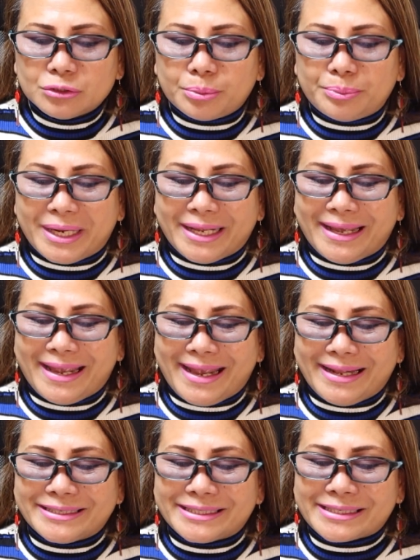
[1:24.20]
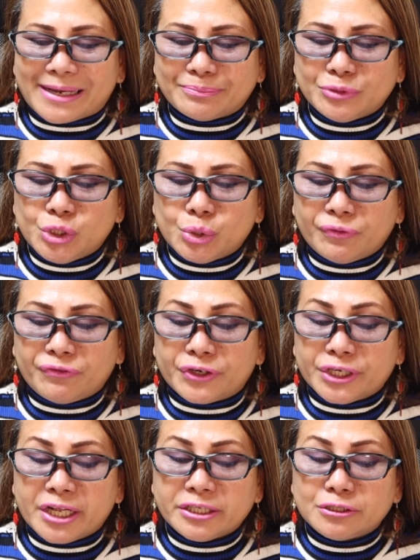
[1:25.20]
to bring in some new
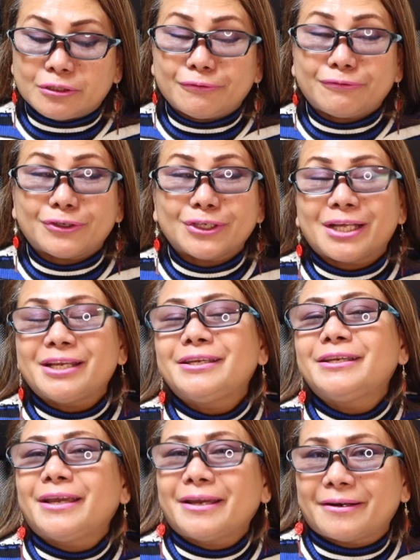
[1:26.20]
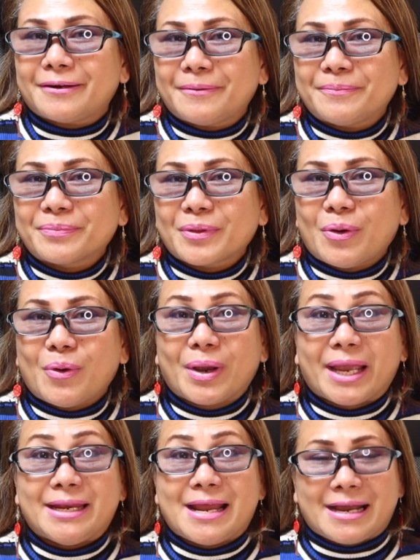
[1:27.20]
furniture for the year.
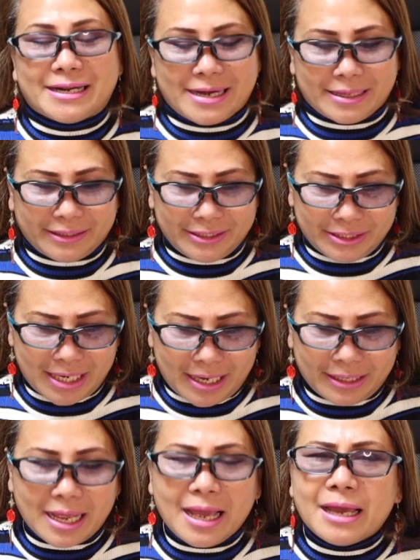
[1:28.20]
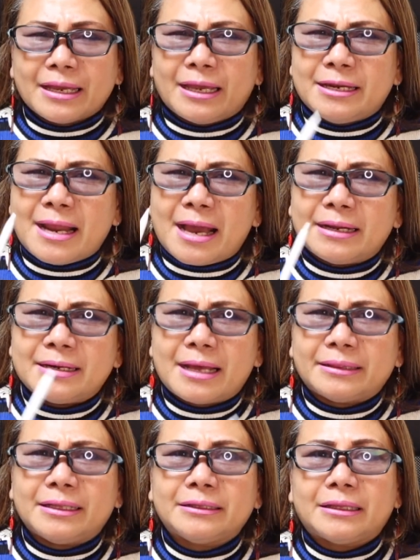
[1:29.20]
O, kailangan natin yan. Kailangan
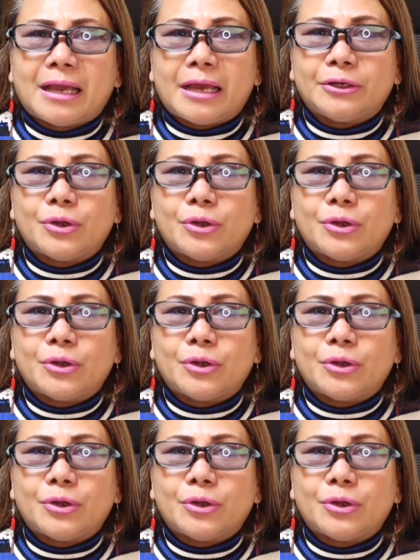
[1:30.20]
natin,